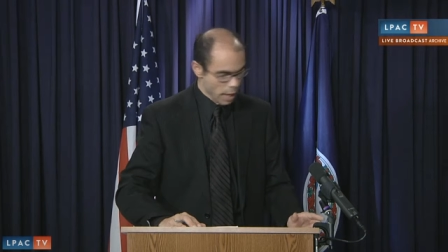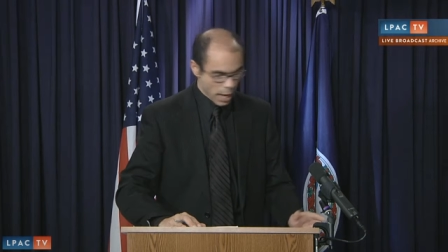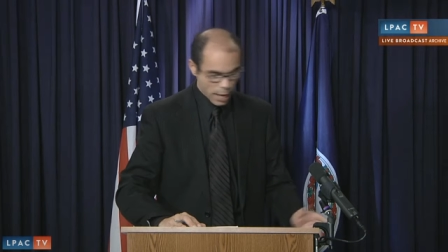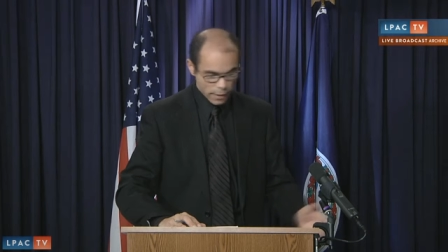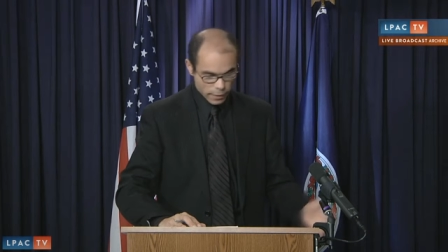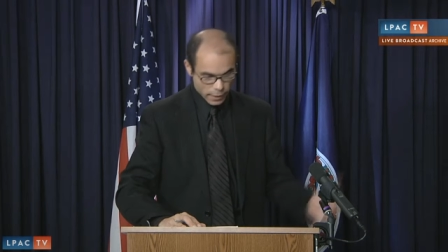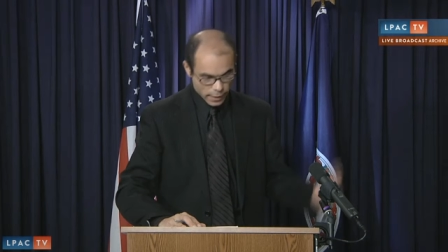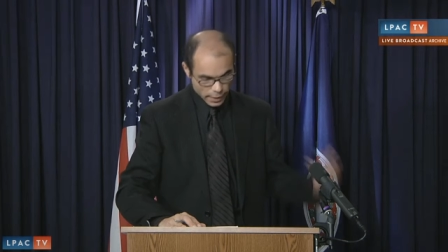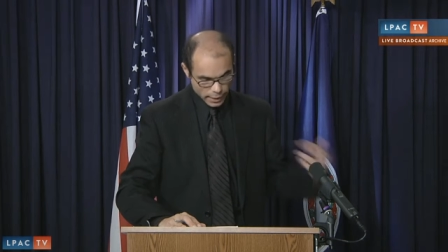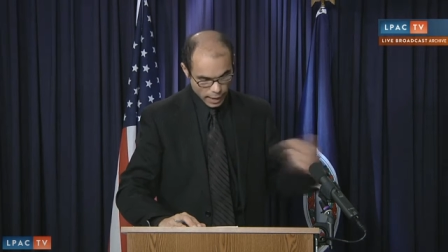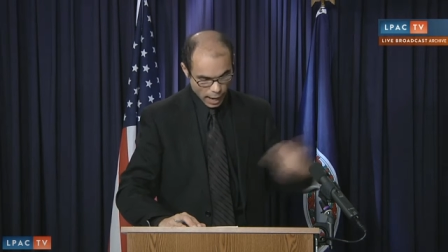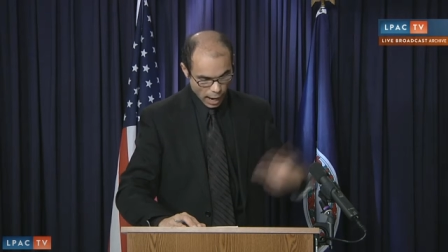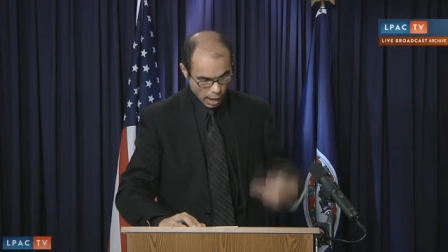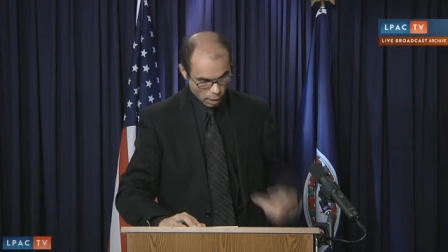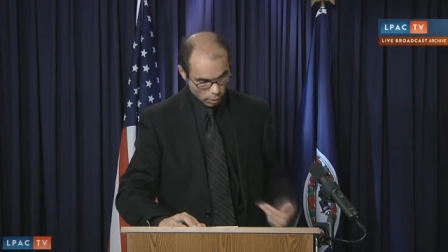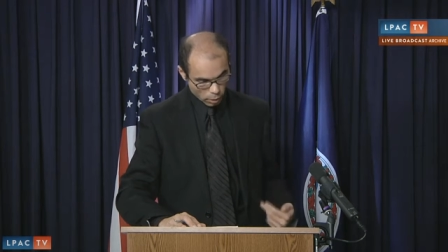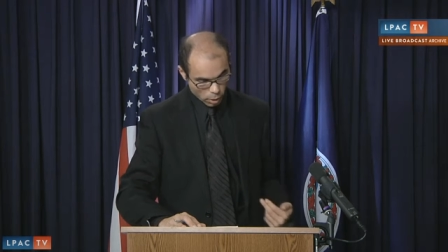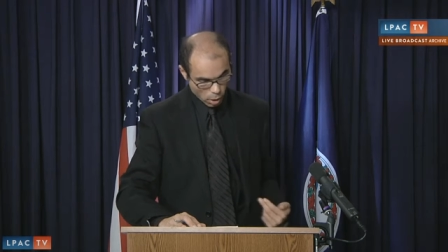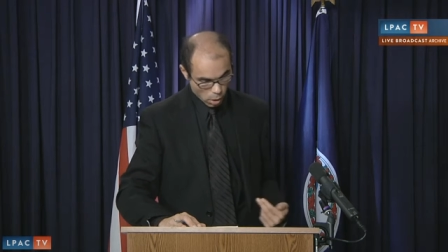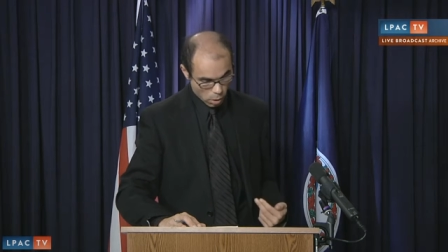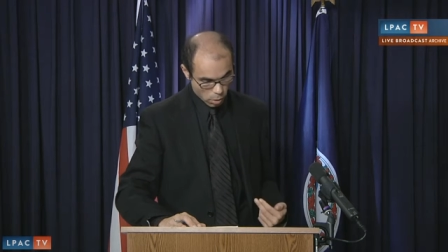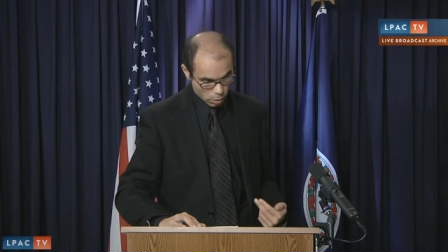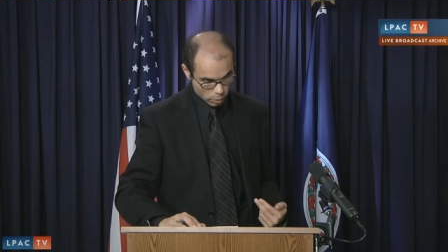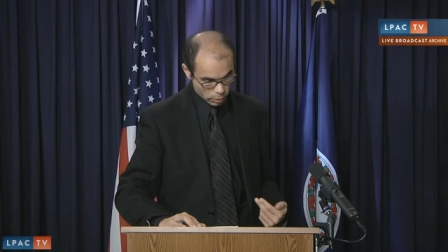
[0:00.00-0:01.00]
than our
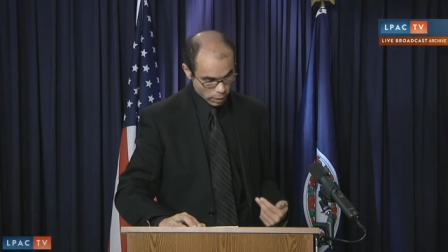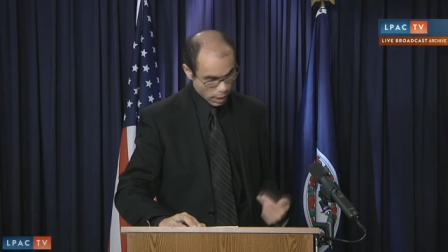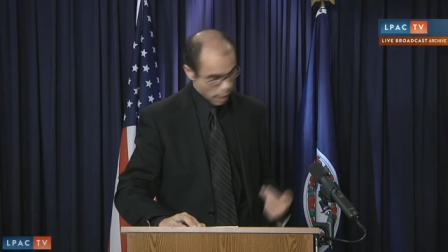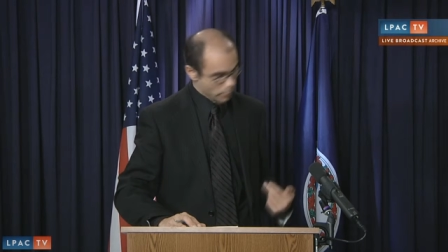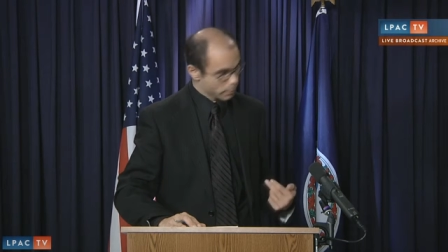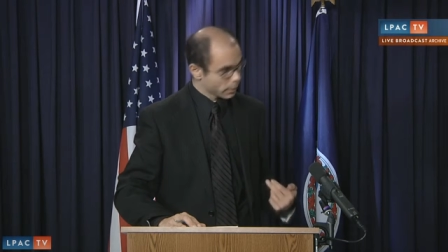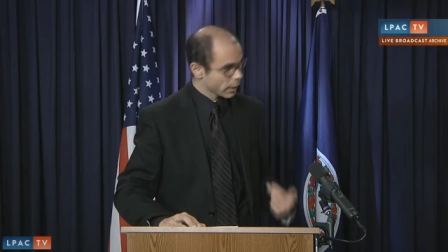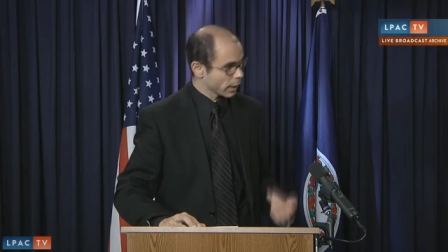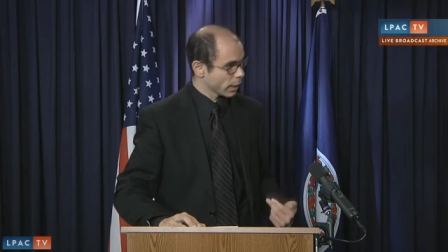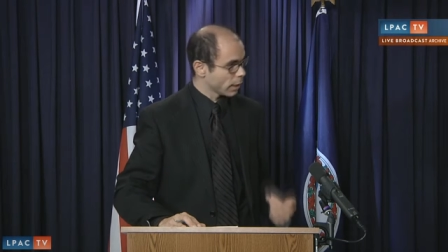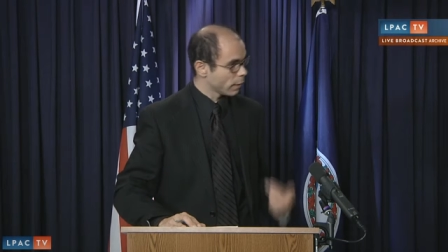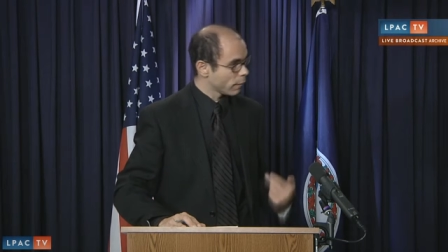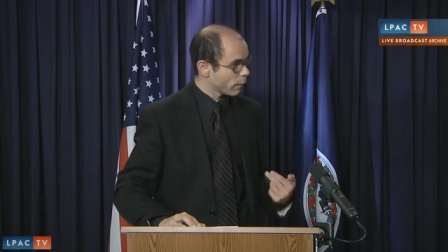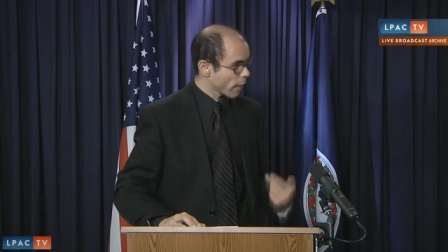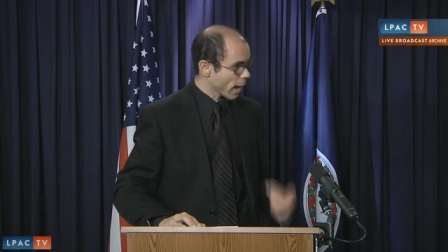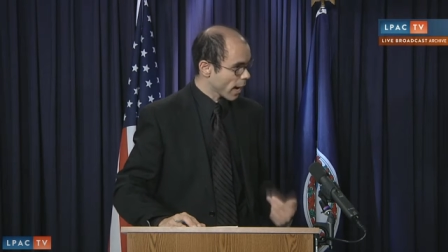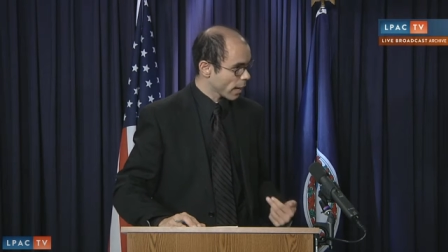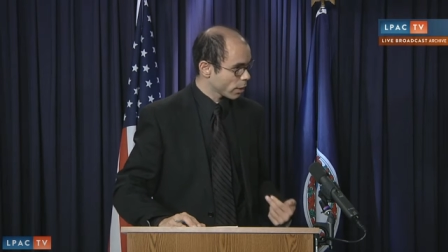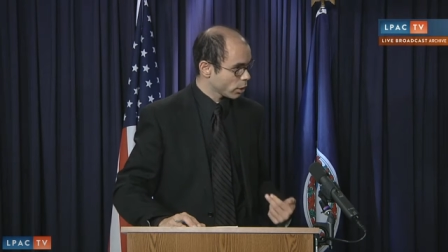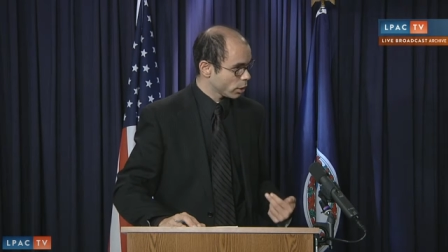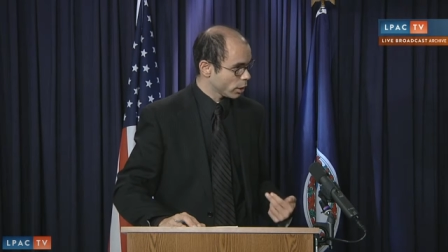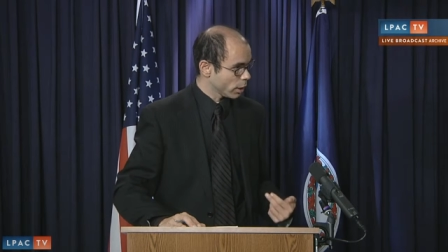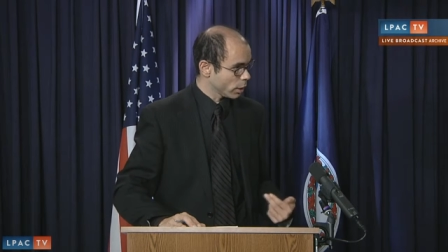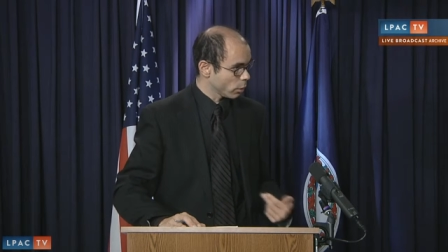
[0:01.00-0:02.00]
own updated
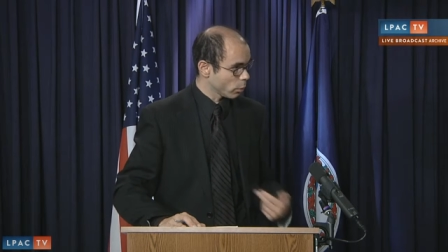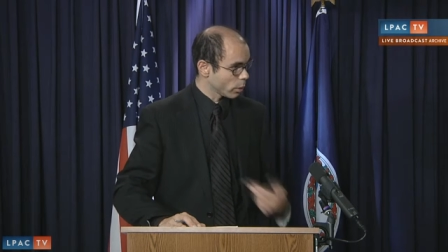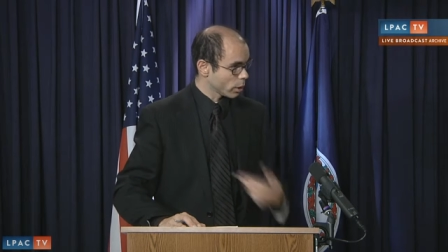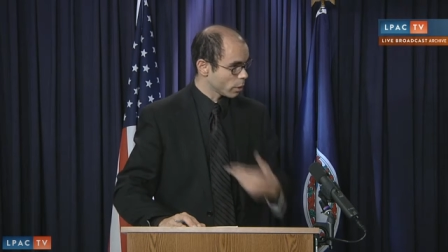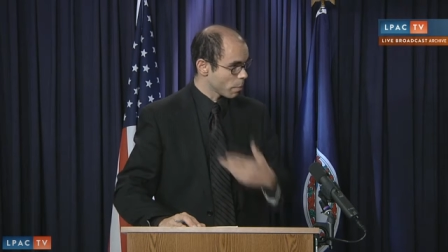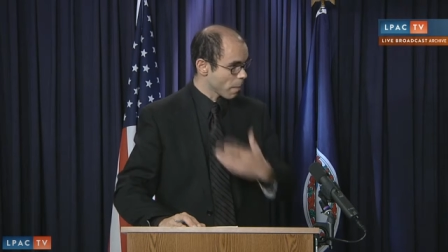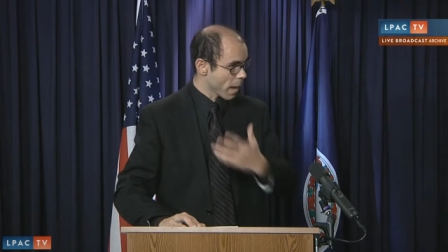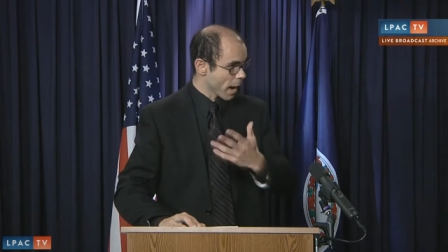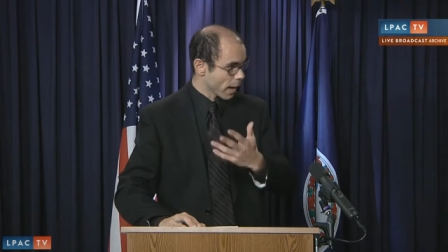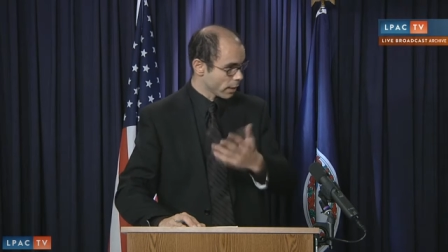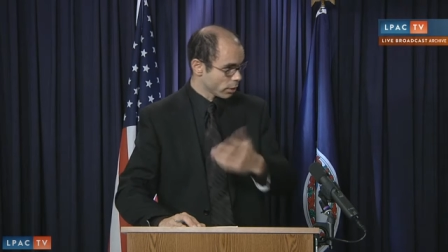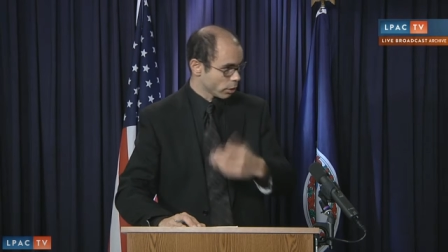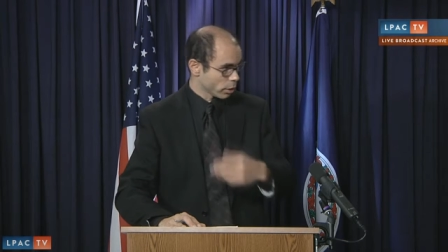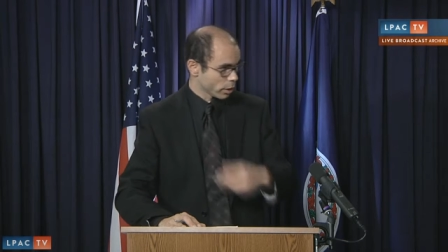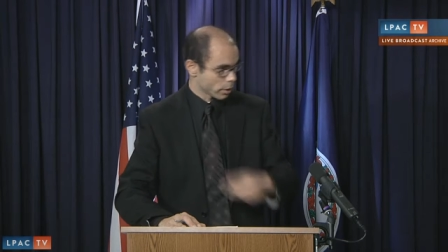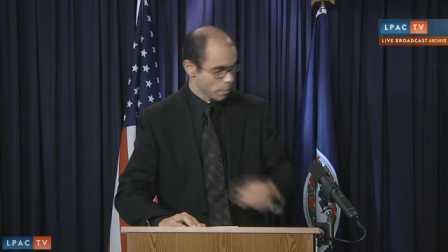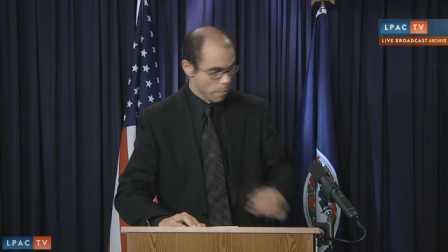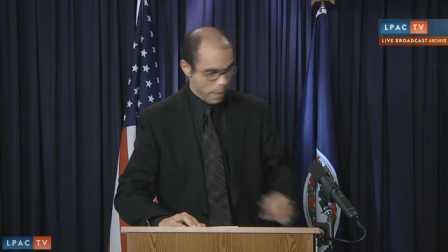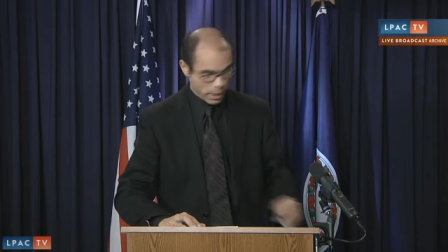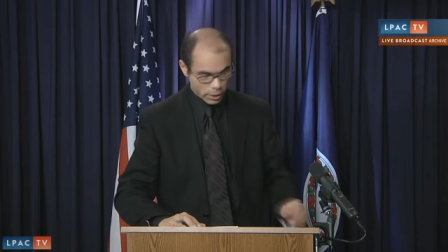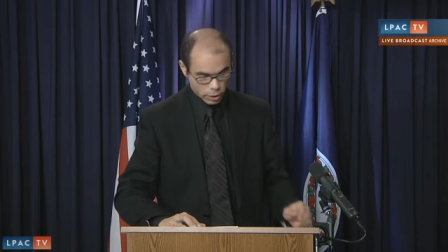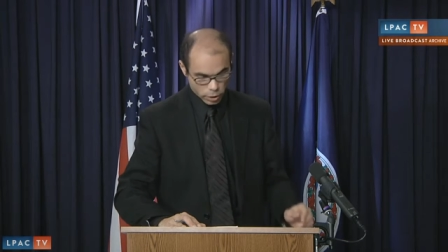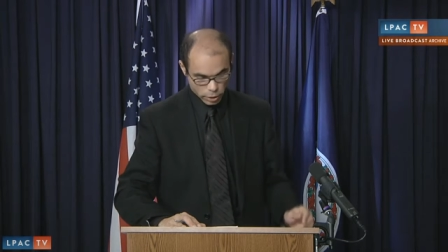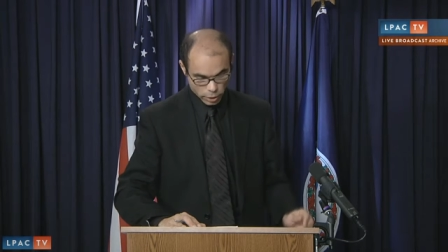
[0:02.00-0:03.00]
fact sheet, which Matt just
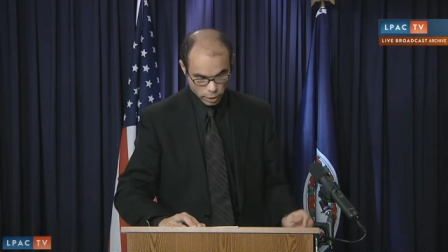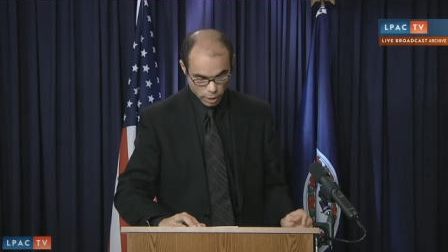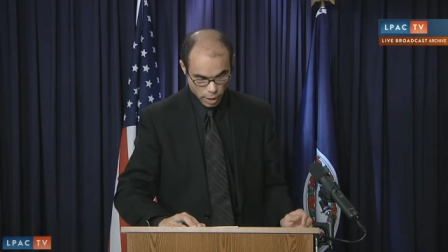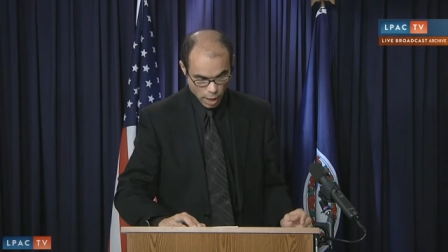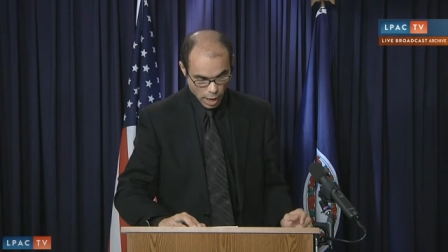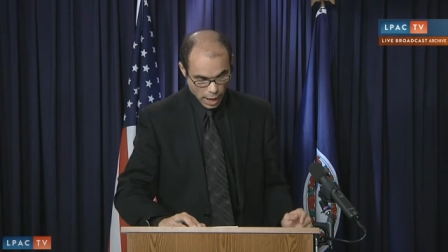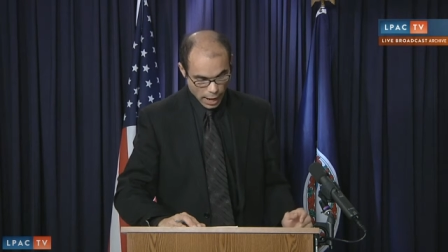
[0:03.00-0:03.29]
mentioned.